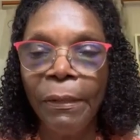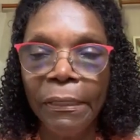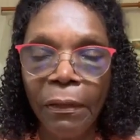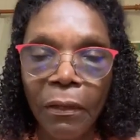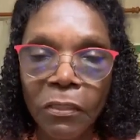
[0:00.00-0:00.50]

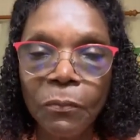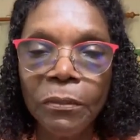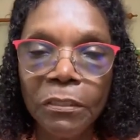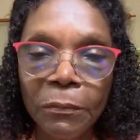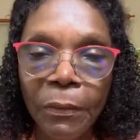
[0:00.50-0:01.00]
by the
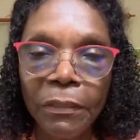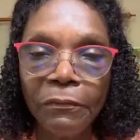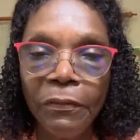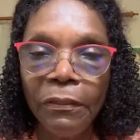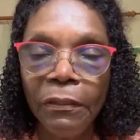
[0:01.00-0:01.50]
hospital as part
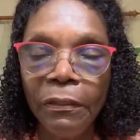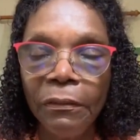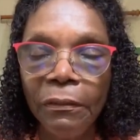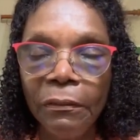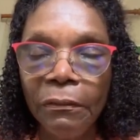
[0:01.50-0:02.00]
of
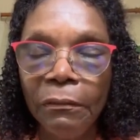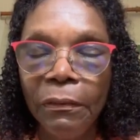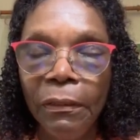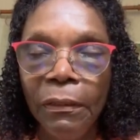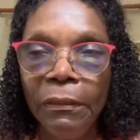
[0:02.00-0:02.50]

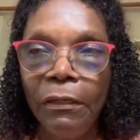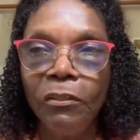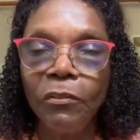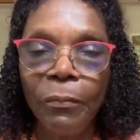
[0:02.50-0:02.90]
their